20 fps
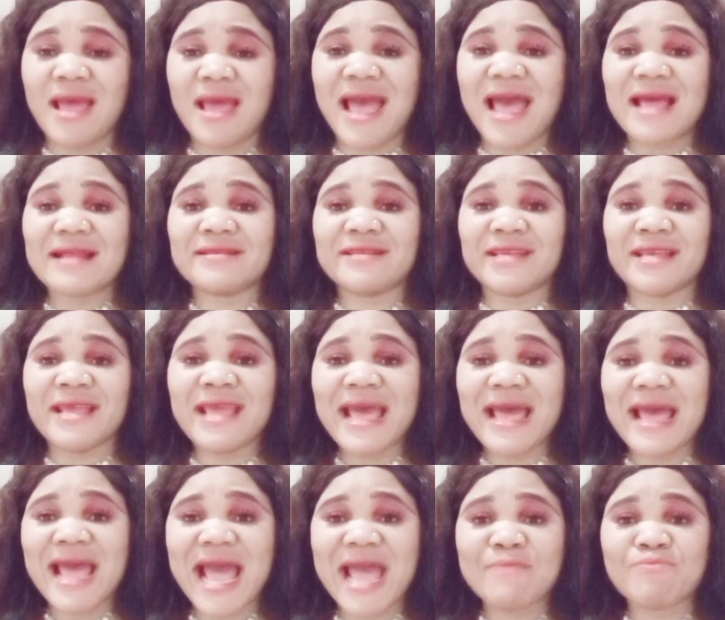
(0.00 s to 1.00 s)
And
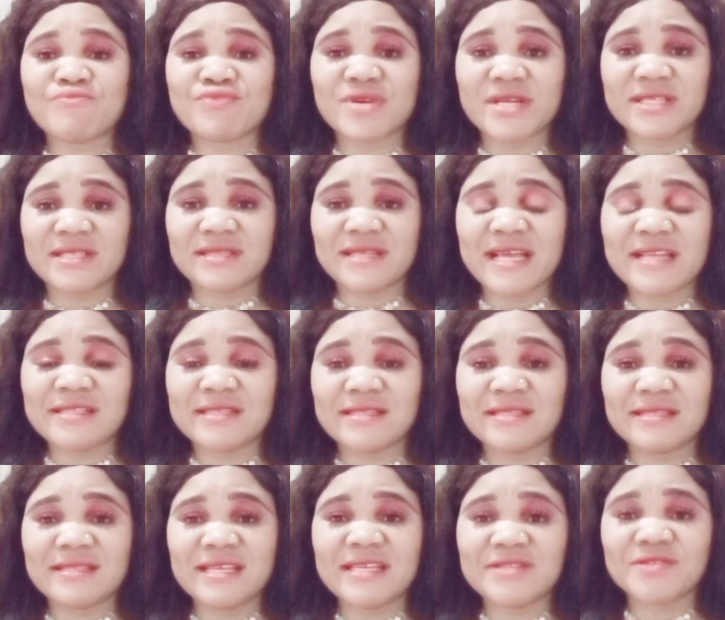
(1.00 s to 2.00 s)
here I
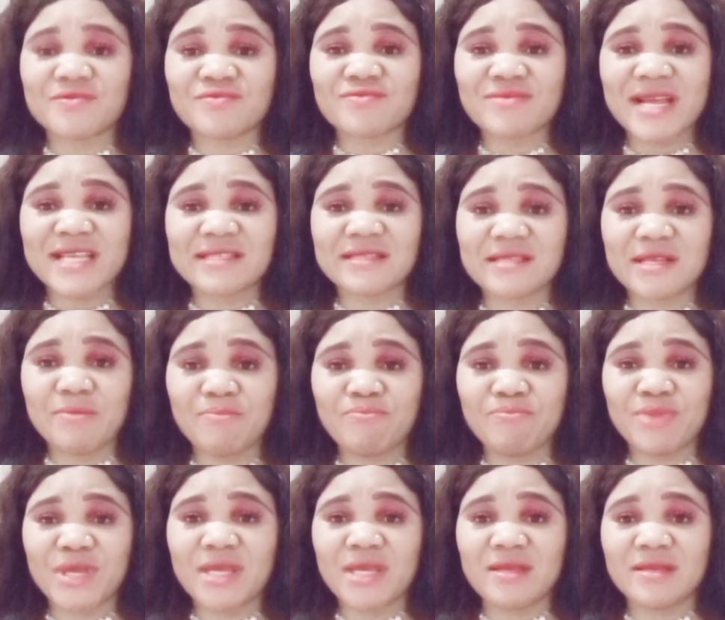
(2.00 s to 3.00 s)
present this
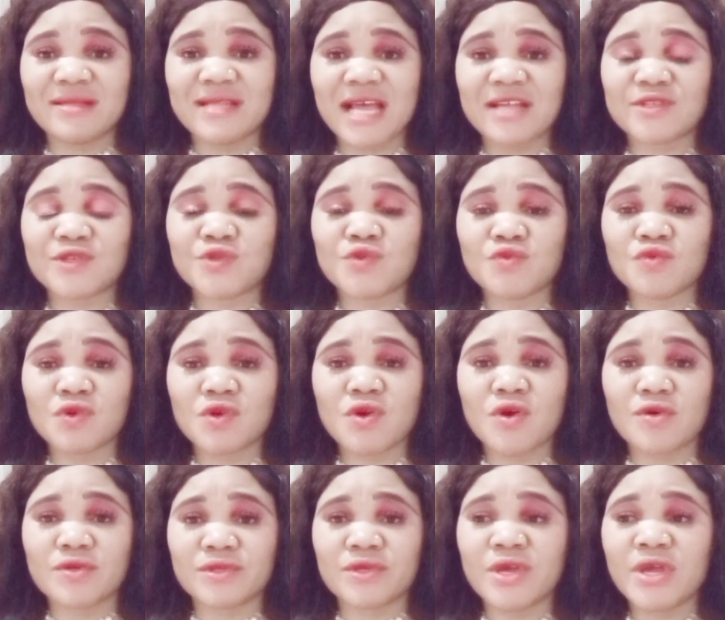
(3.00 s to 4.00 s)
recipe that you
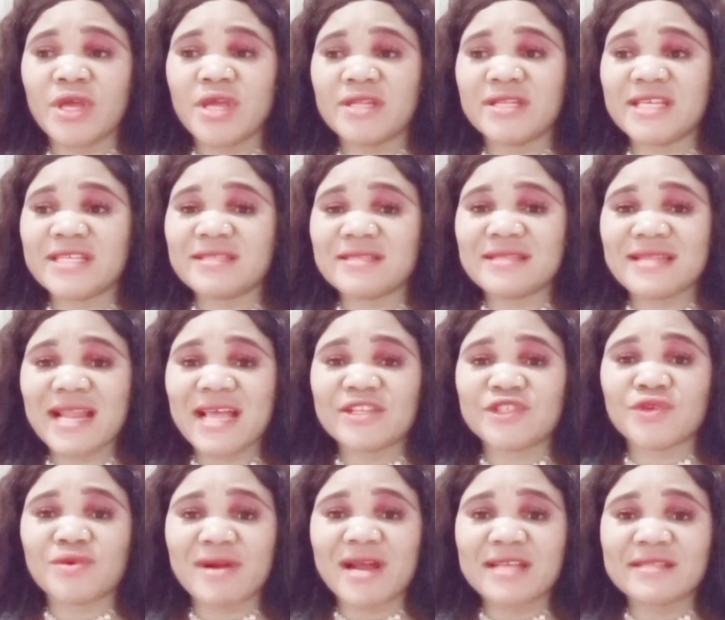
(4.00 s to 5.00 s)
God, this
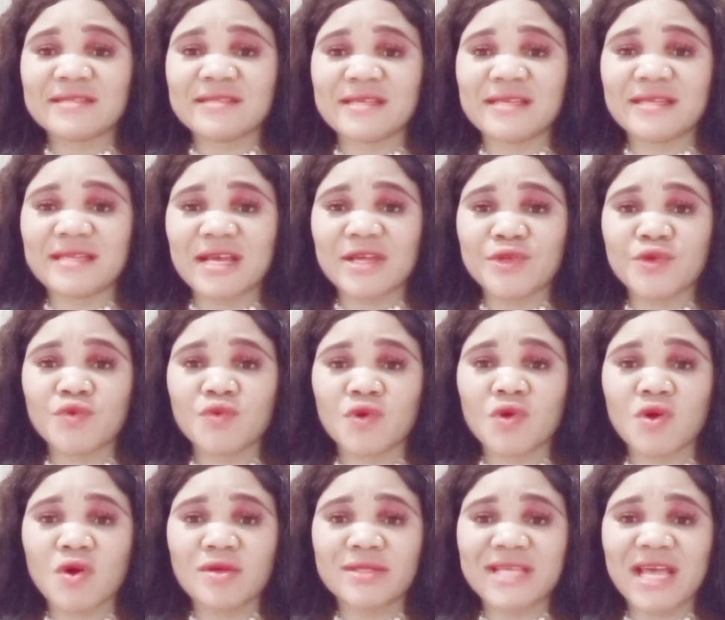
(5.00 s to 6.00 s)
natural thing that you
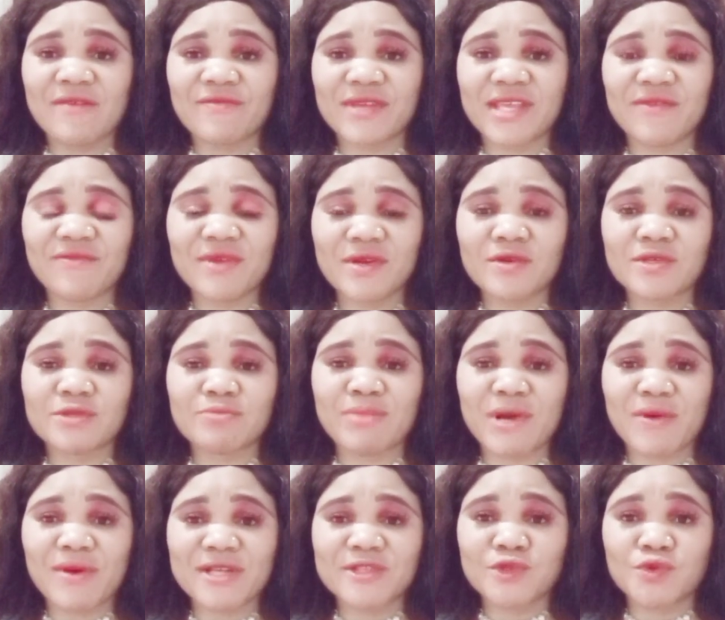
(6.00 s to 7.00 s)
God have given us
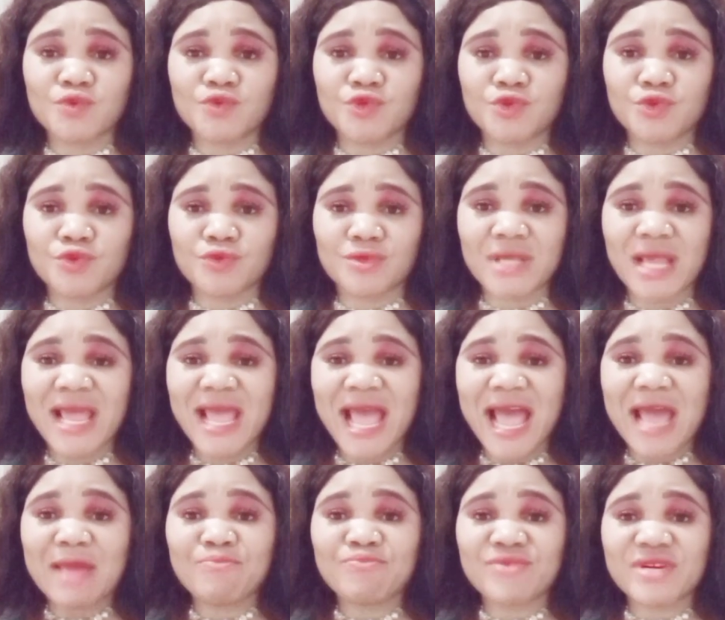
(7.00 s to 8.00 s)
power to use.
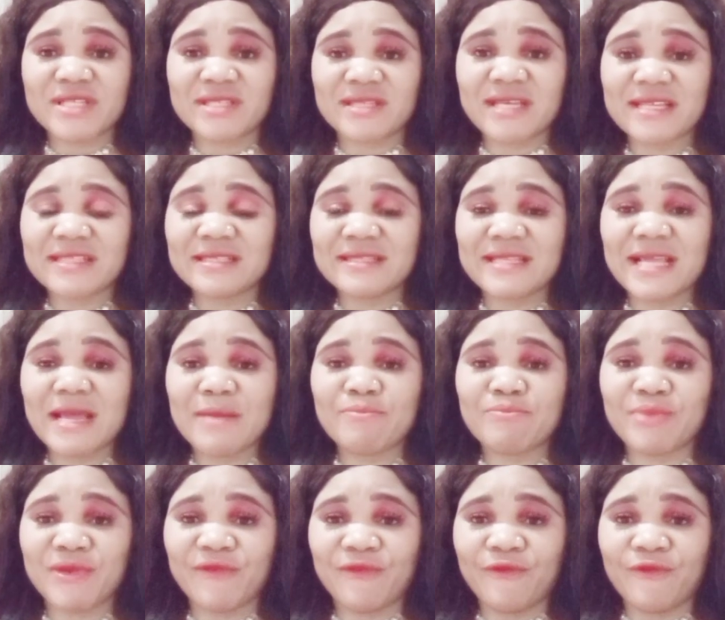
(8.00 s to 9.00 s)
I present them
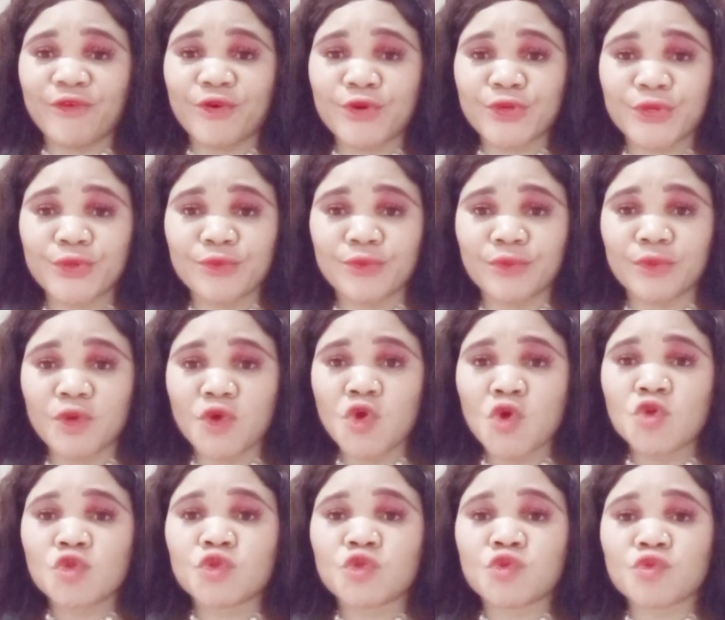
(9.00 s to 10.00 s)
before you.
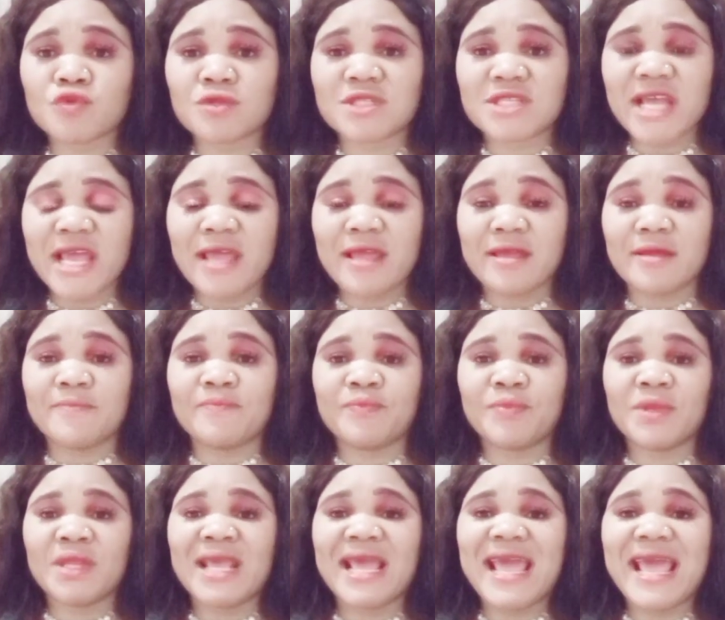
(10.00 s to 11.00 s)
Today,
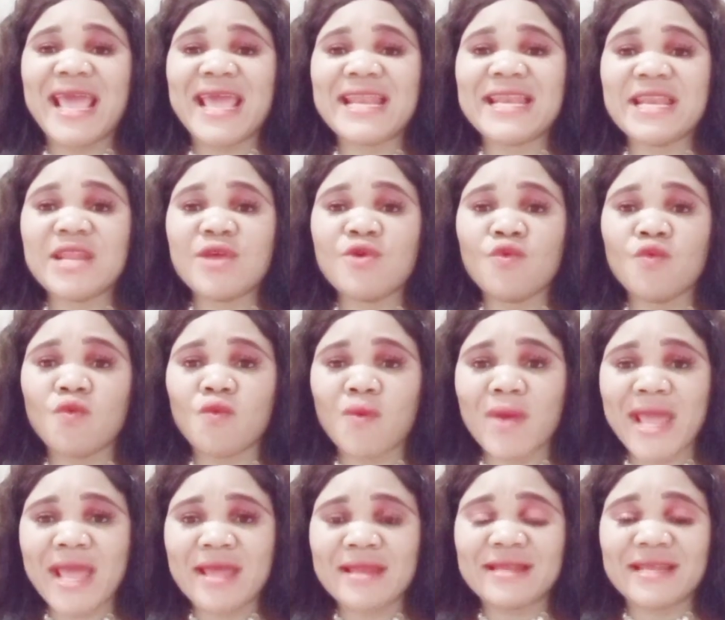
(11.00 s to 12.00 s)

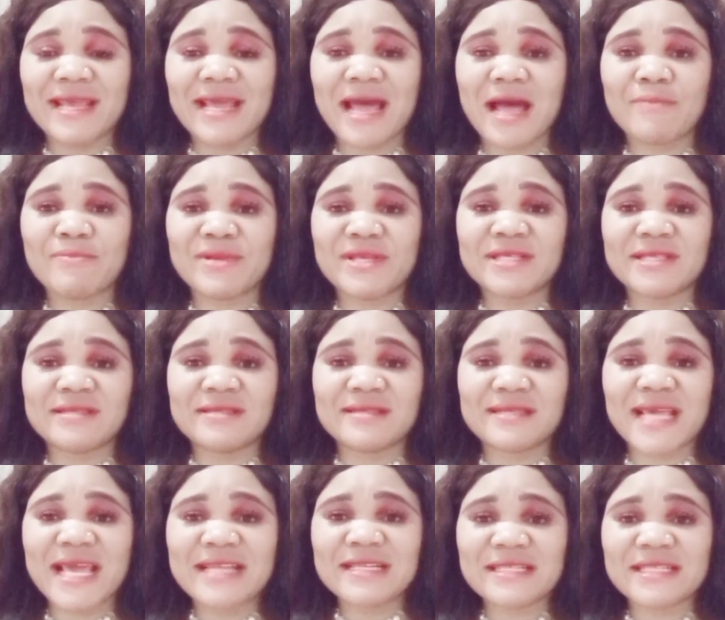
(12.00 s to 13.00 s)
anywhere they have been
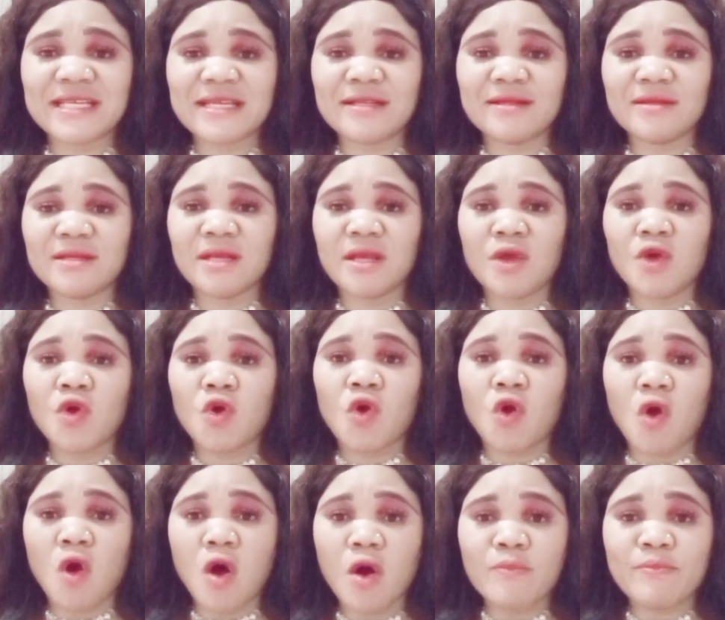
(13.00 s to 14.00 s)
sending
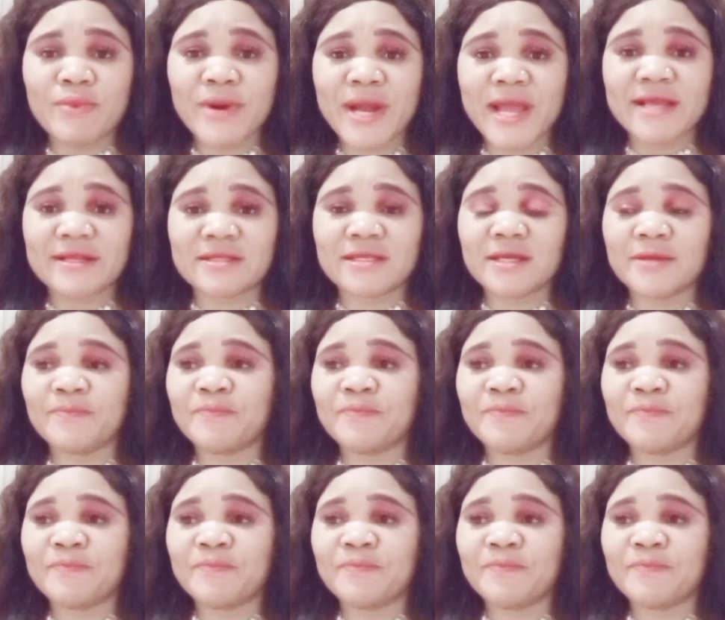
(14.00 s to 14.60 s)
cobweb,